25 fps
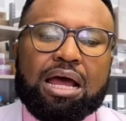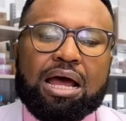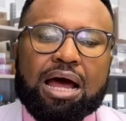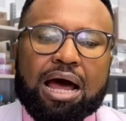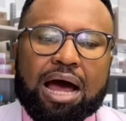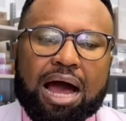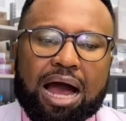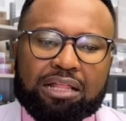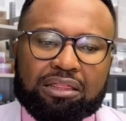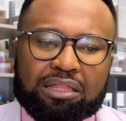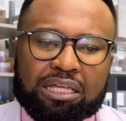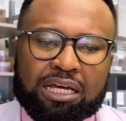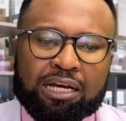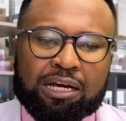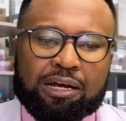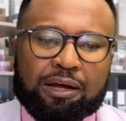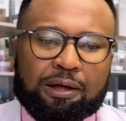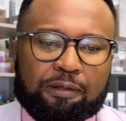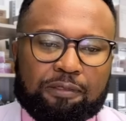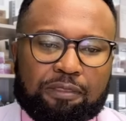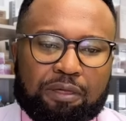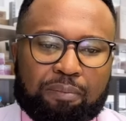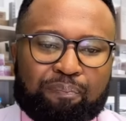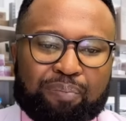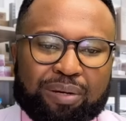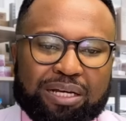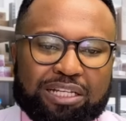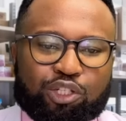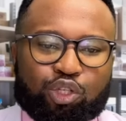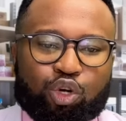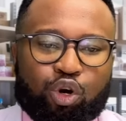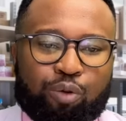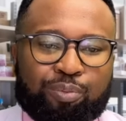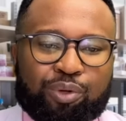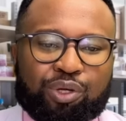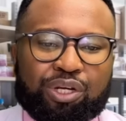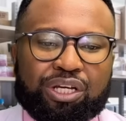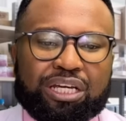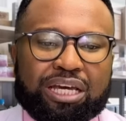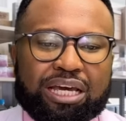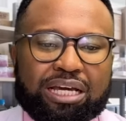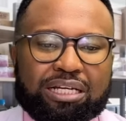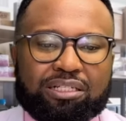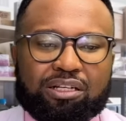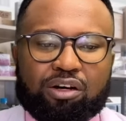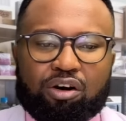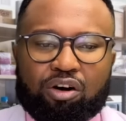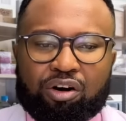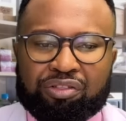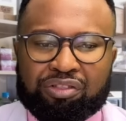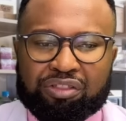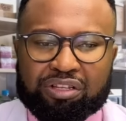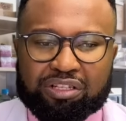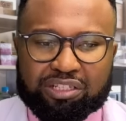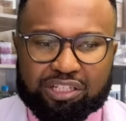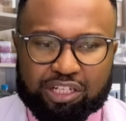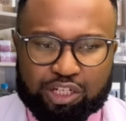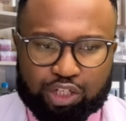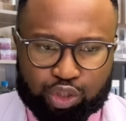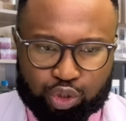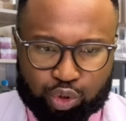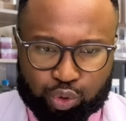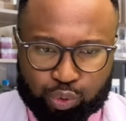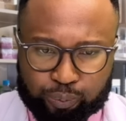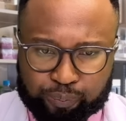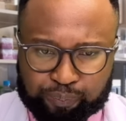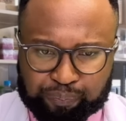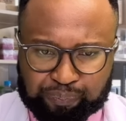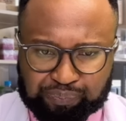I think the best communicator on this issue,